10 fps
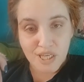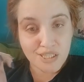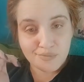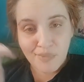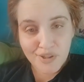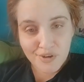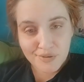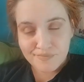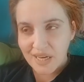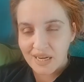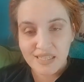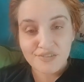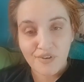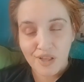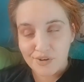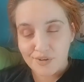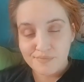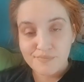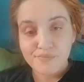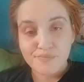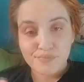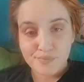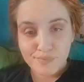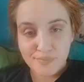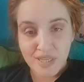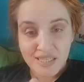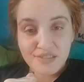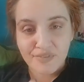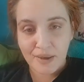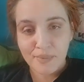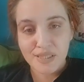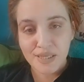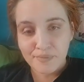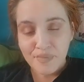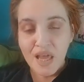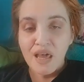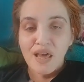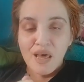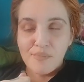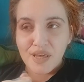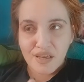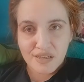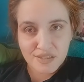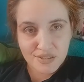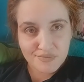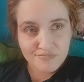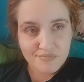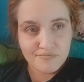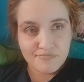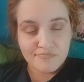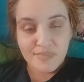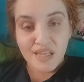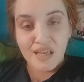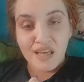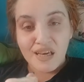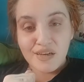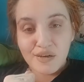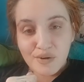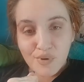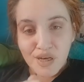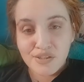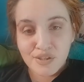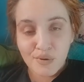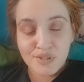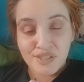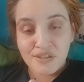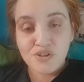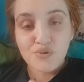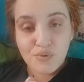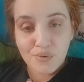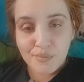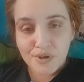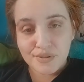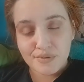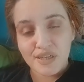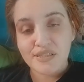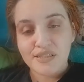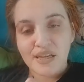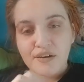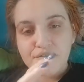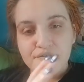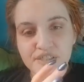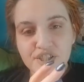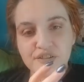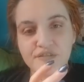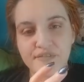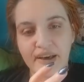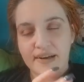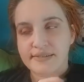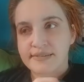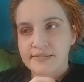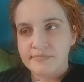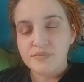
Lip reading: His mother and his father, his family. Because we all know it's not a rumor, it's an official fact.